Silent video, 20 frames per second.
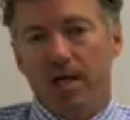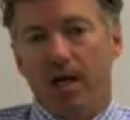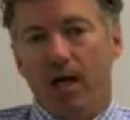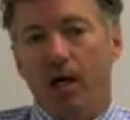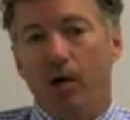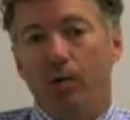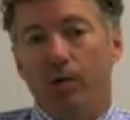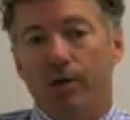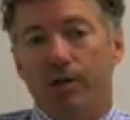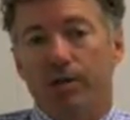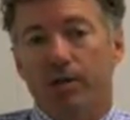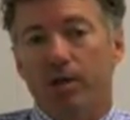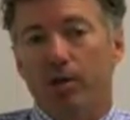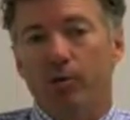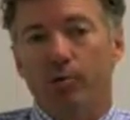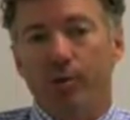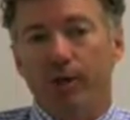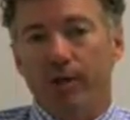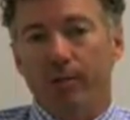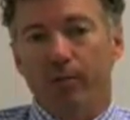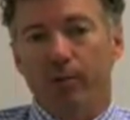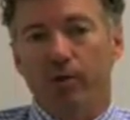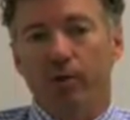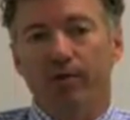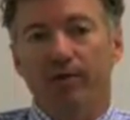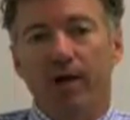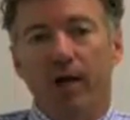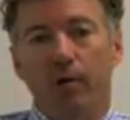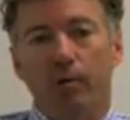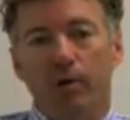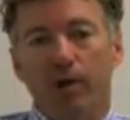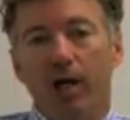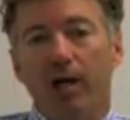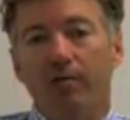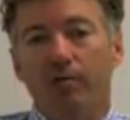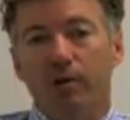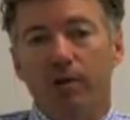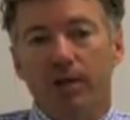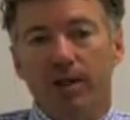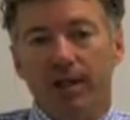I always tell people if I were
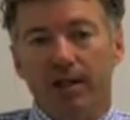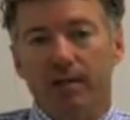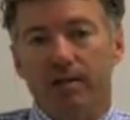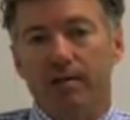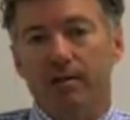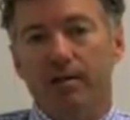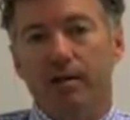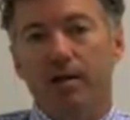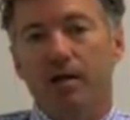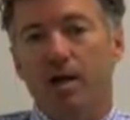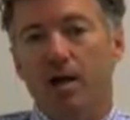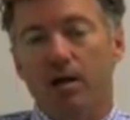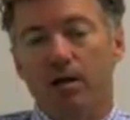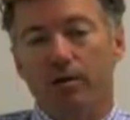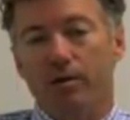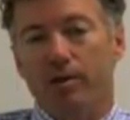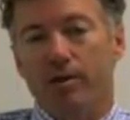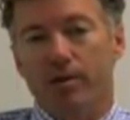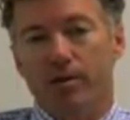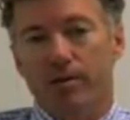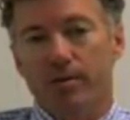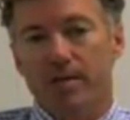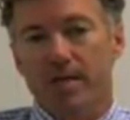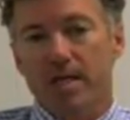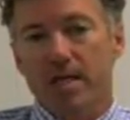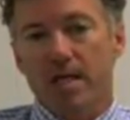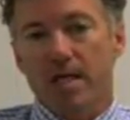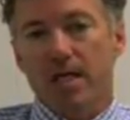ever elected to Congress